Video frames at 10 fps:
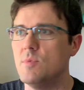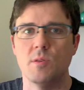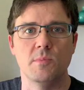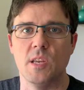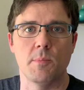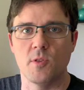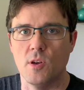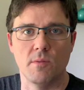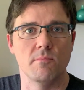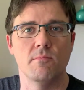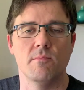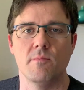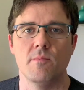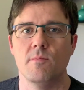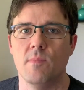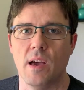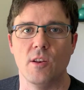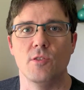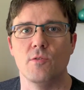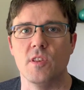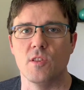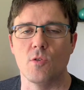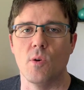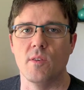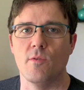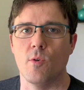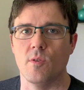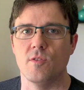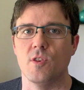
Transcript: some tips on how to do things going forward.